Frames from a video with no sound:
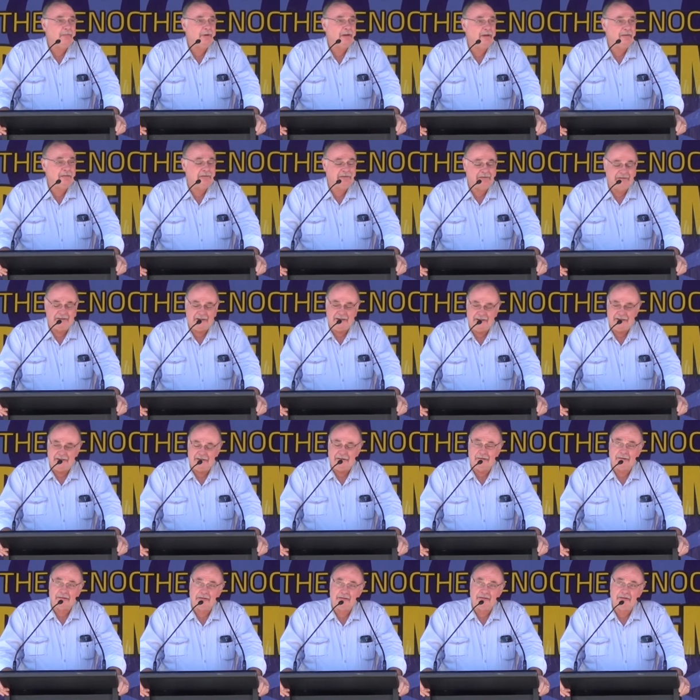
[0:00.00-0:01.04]
to both
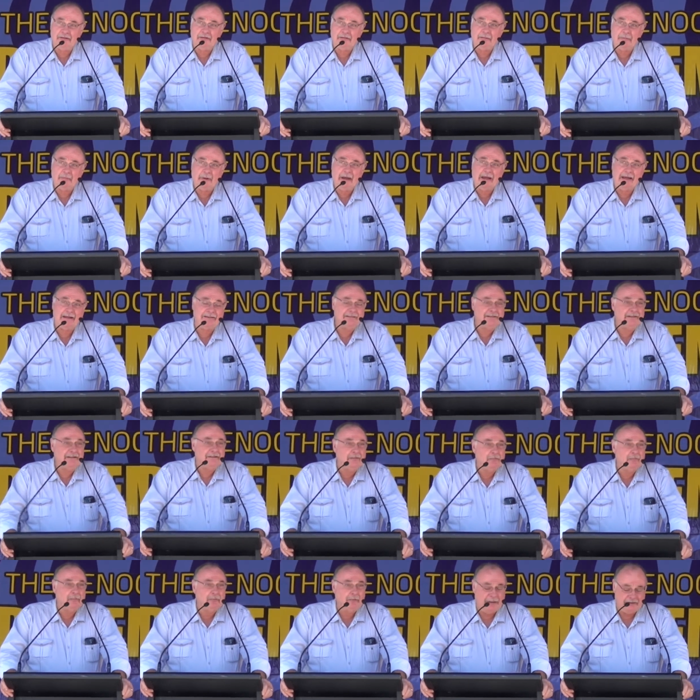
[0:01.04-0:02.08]
elders past
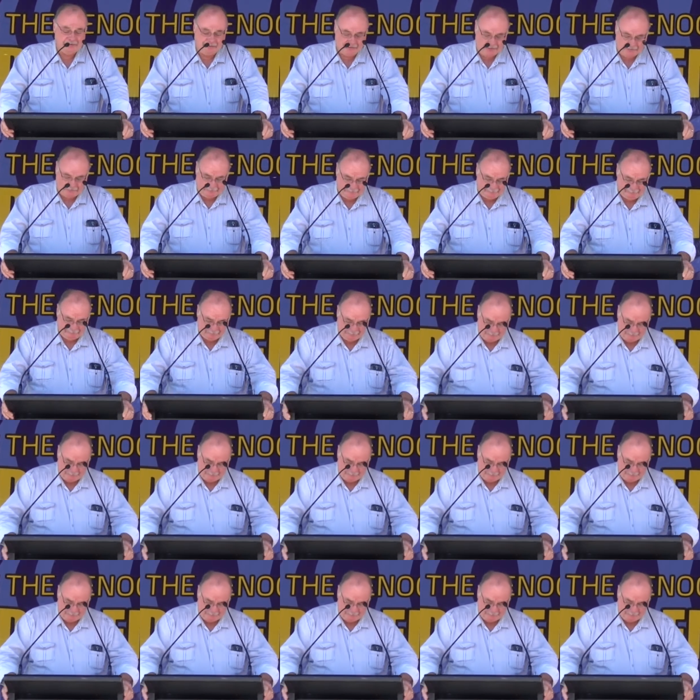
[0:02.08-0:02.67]
and present.